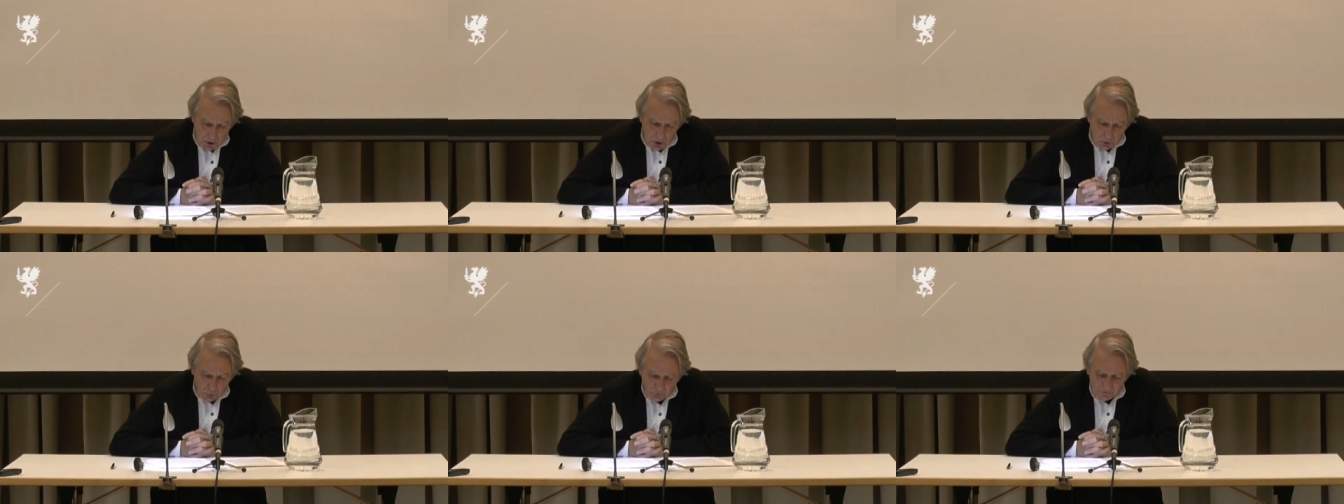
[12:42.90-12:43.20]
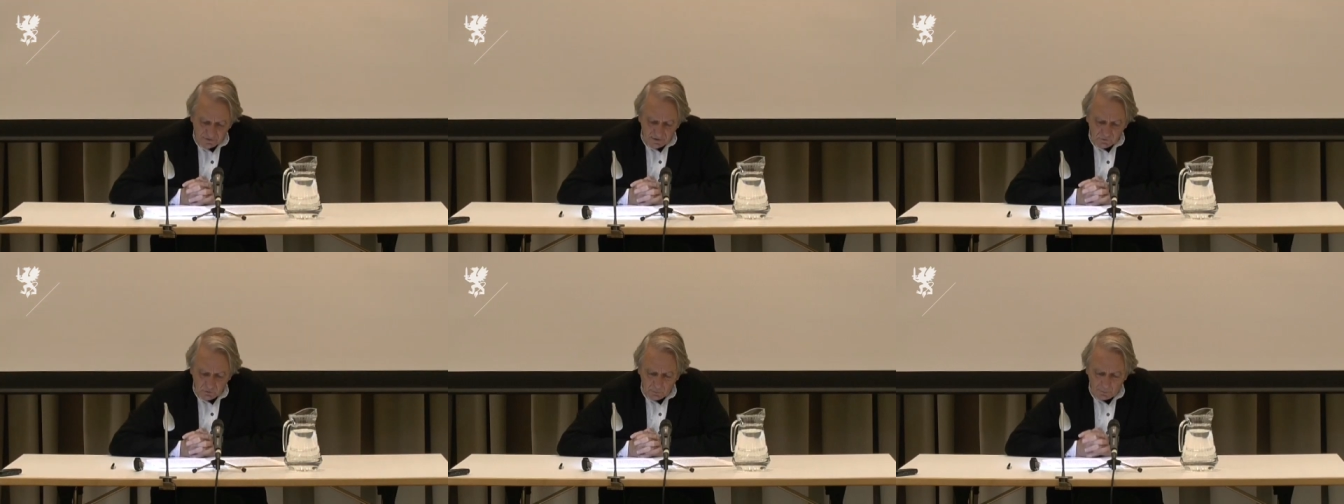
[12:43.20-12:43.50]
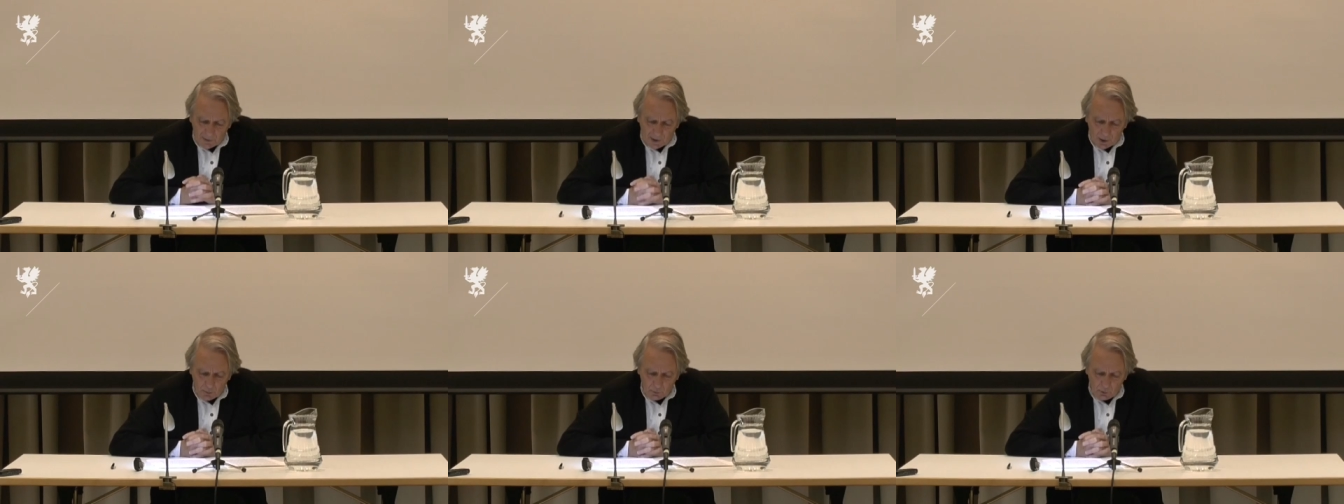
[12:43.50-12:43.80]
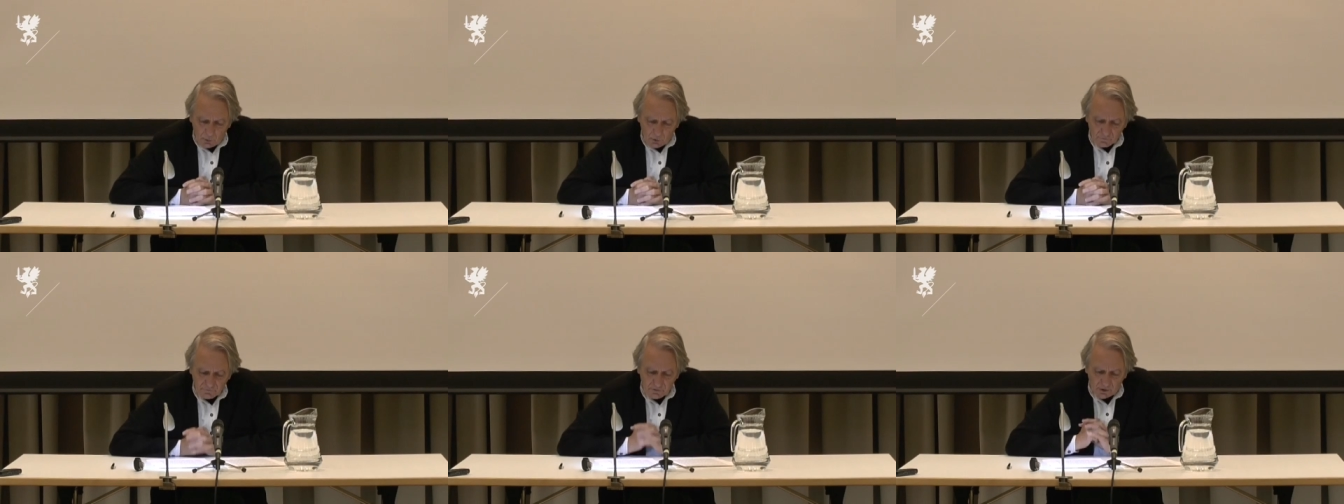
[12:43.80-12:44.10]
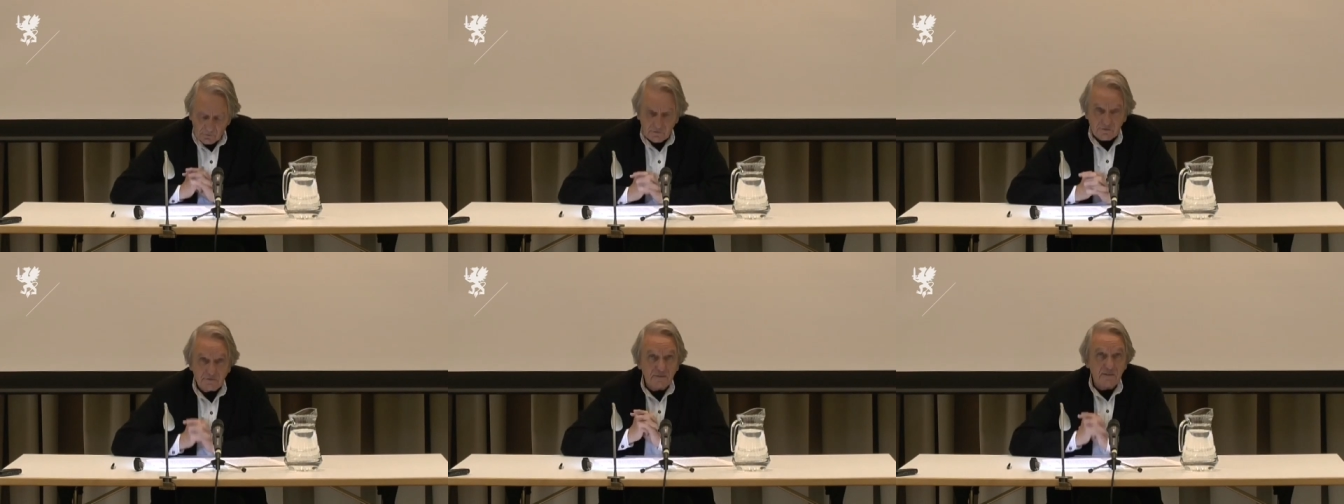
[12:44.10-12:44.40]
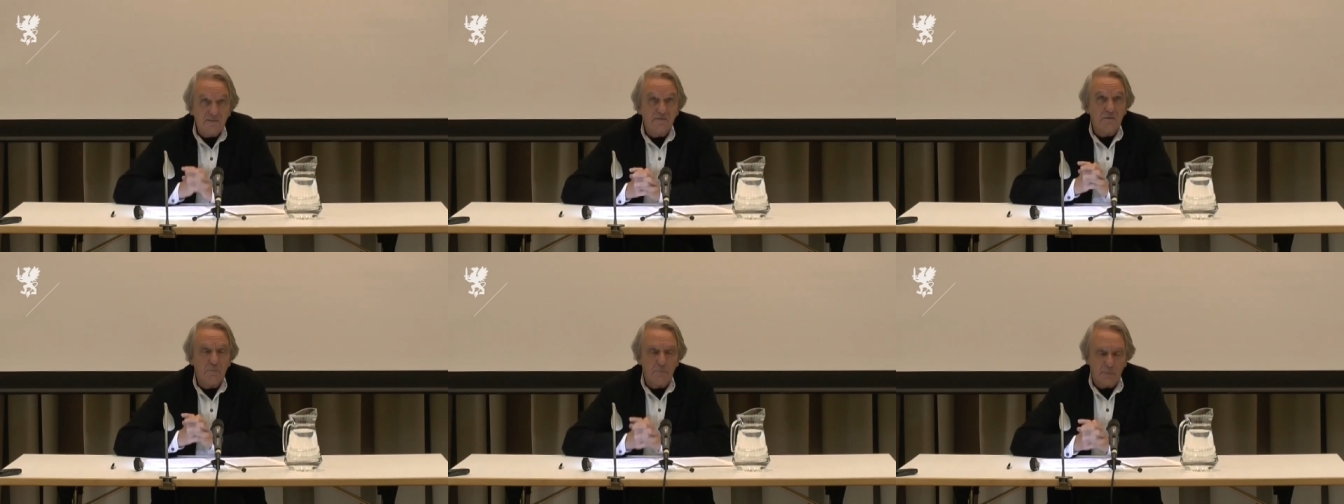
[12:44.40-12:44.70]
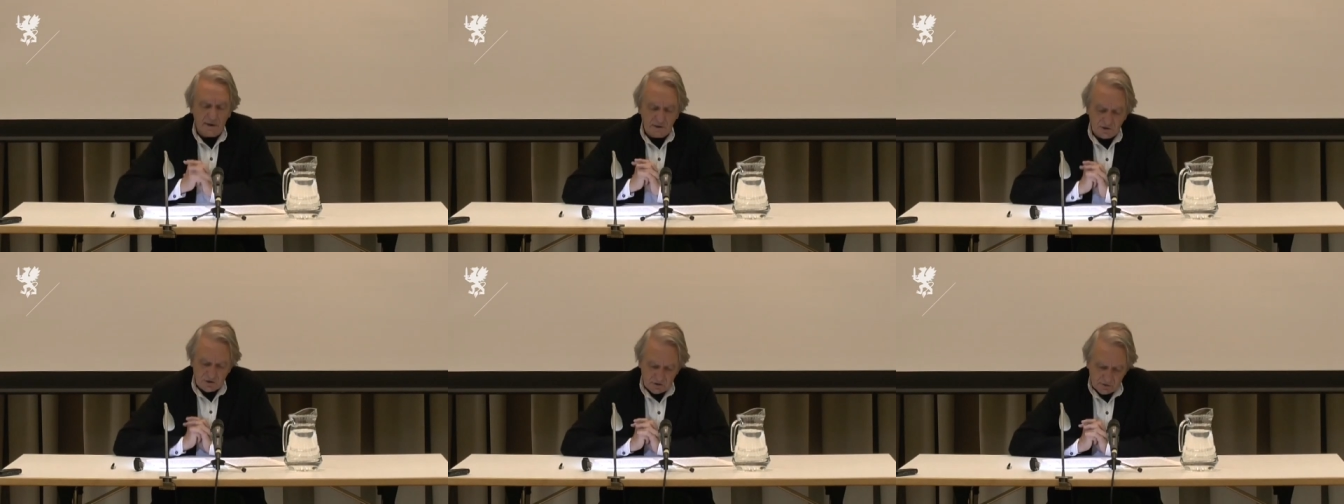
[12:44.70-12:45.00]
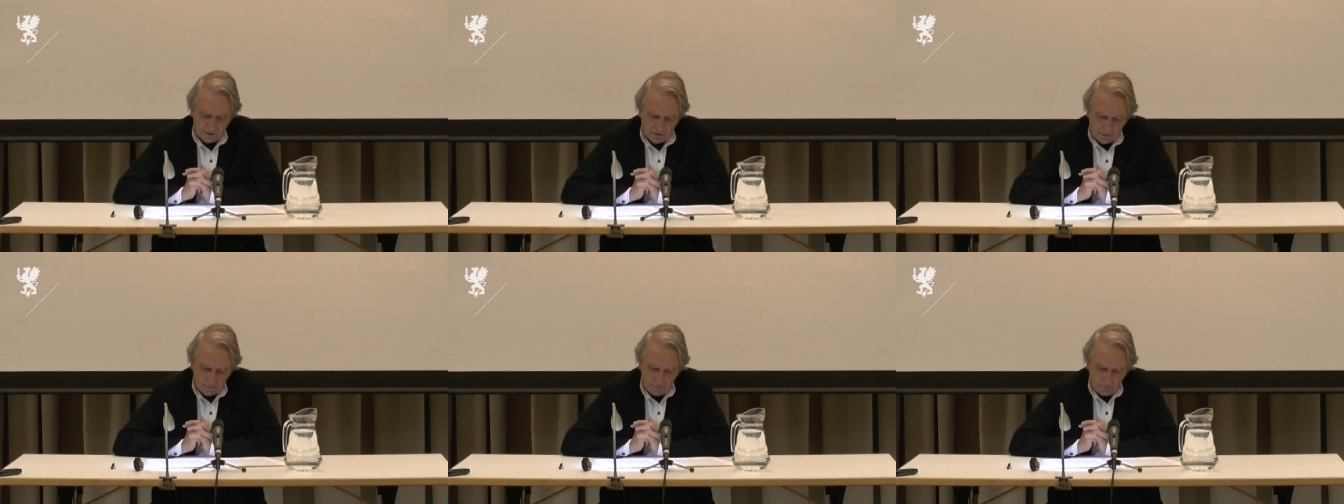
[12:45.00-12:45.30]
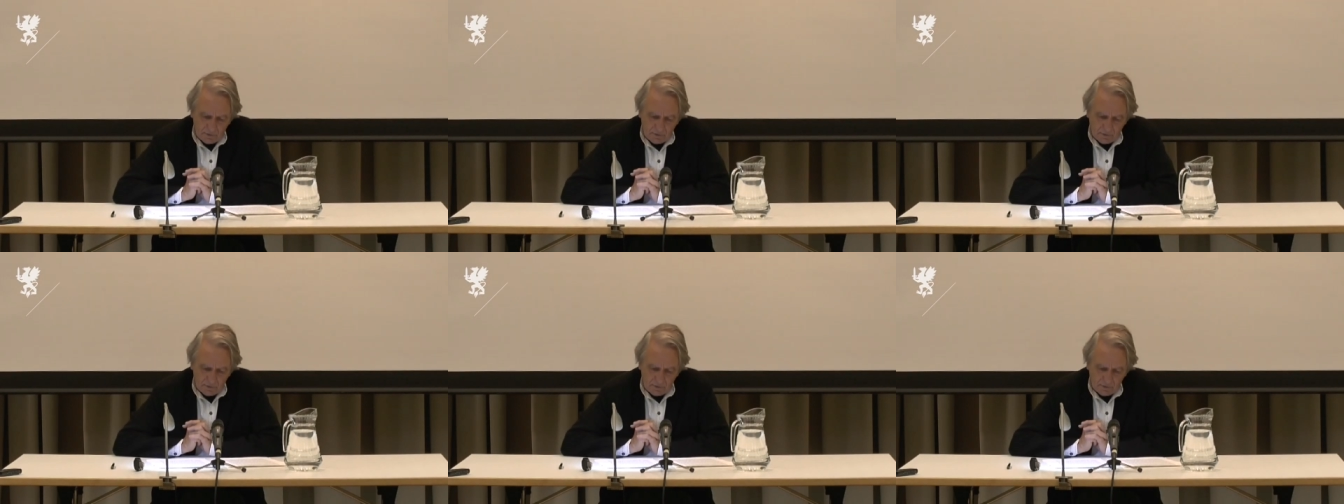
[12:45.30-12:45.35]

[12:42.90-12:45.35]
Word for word: Using the power of anticipation,